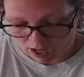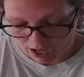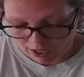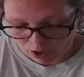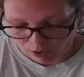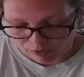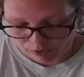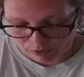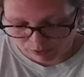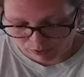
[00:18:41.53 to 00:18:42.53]
I
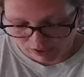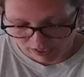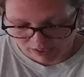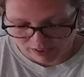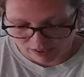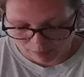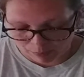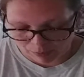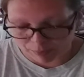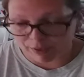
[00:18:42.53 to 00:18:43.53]
also like the
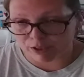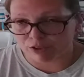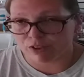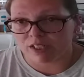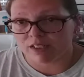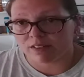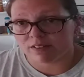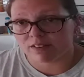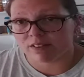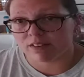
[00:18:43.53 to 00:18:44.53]
Premier
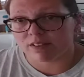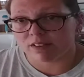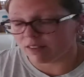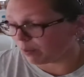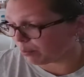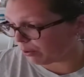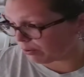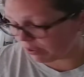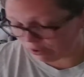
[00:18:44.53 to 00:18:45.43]
drinks, the protein